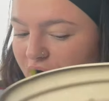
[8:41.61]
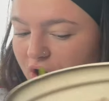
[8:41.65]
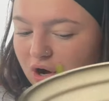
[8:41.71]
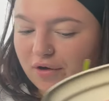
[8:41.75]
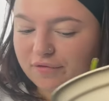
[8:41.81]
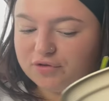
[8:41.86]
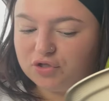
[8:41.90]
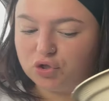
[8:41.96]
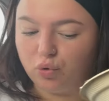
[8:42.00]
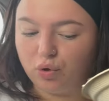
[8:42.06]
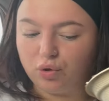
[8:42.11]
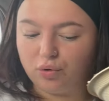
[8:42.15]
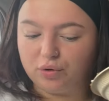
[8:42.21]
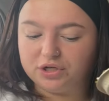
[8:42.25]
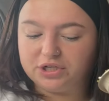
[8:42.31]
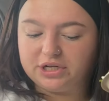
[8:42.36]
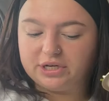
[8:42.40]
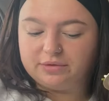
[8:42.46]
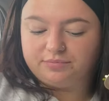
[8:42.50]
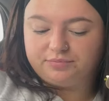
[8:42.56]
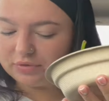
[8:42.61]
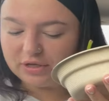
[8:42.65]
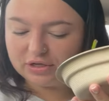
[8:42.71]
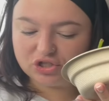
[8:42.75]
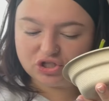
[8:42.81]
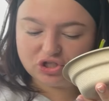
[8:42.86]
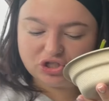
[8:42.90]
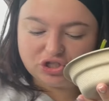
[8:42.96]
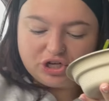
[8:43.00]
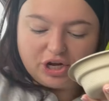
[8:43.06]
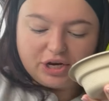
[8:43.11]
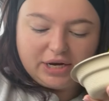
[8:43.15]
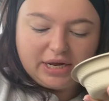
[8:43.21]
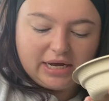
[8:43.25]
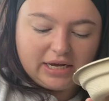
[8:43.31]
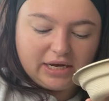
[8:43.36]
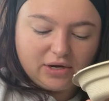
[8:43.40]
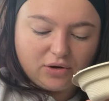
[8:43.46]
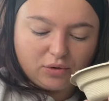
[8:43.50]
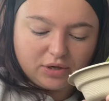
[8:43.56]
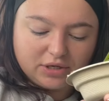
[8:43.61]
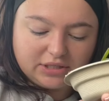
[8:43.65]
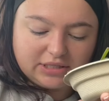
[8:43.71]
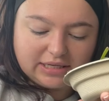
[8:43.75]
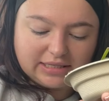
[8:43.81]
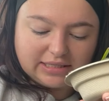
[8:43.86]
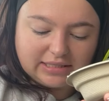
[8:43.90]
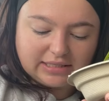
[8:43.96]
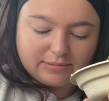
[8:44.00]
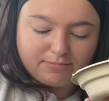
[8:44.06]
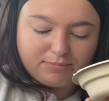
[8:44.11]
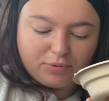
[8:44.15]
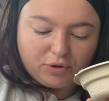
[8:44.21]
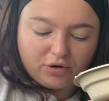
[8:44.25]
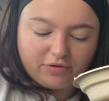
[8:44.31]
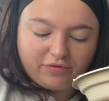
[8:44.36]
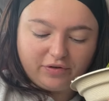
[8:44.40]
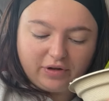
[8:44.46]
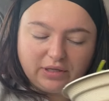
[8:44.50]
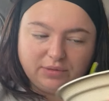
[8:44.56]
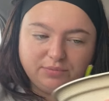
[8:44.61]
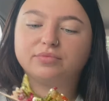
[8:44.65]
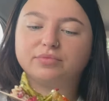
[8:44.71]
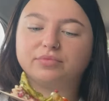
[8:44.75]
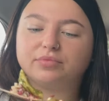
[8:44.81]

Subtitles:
of Soul Origin. Stunning, gorgeous, beautiful.